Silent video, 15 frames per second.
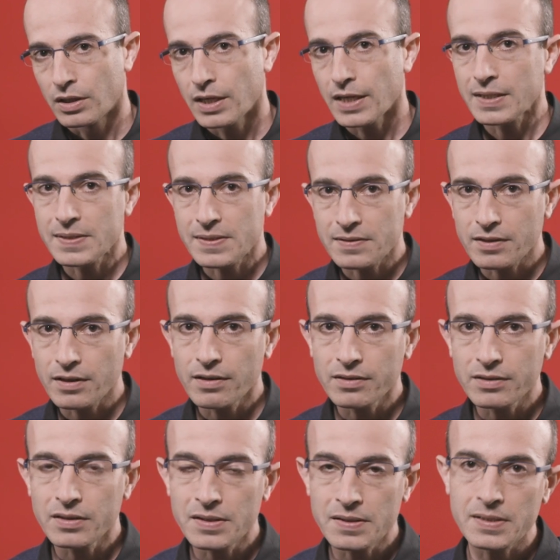
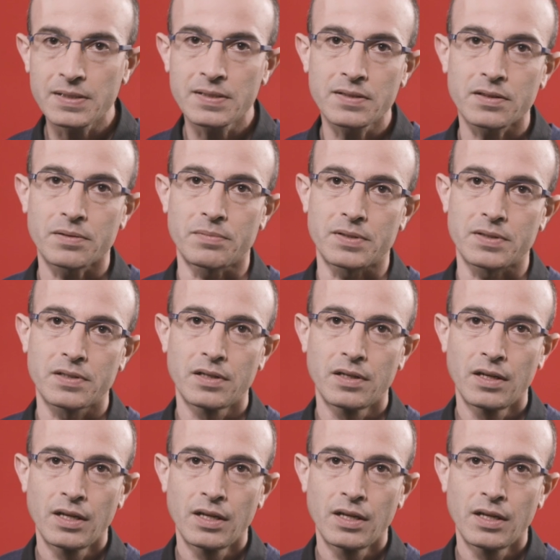external systems